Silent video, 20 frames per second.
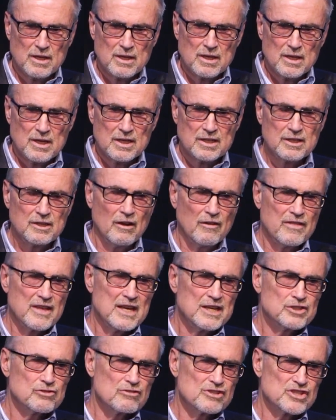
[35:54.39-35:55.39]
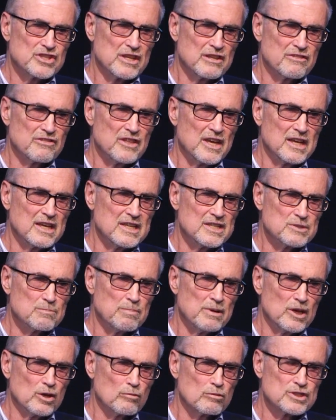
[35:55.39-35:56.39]
You know, the interesting thing is
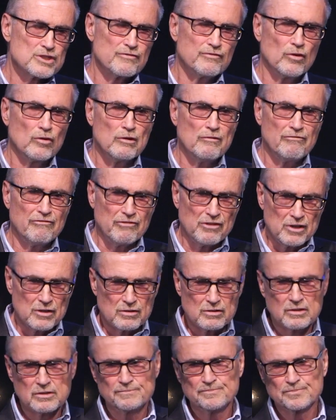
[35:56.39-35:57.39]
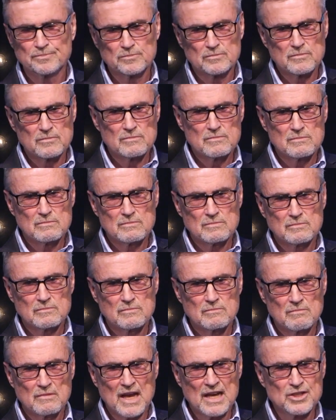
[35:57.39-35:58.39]
Peter was full of fear,
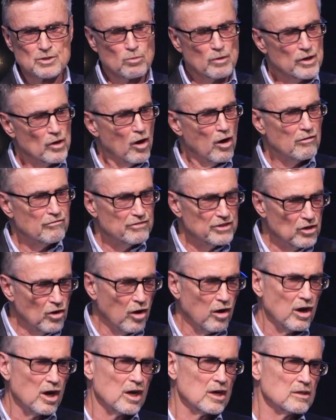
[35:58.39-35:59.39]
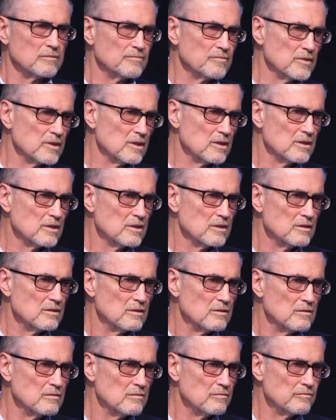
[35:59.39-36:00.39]
as we often are,
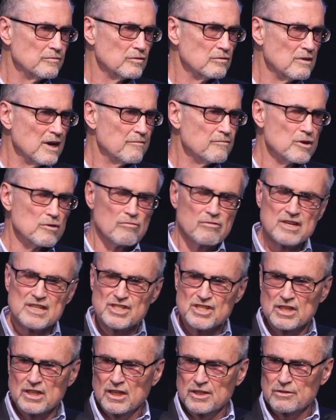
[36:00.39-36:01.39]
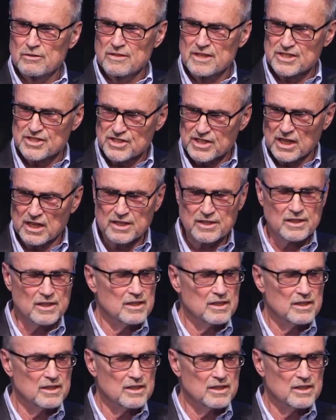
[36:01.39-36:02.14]
for every reason under the sun.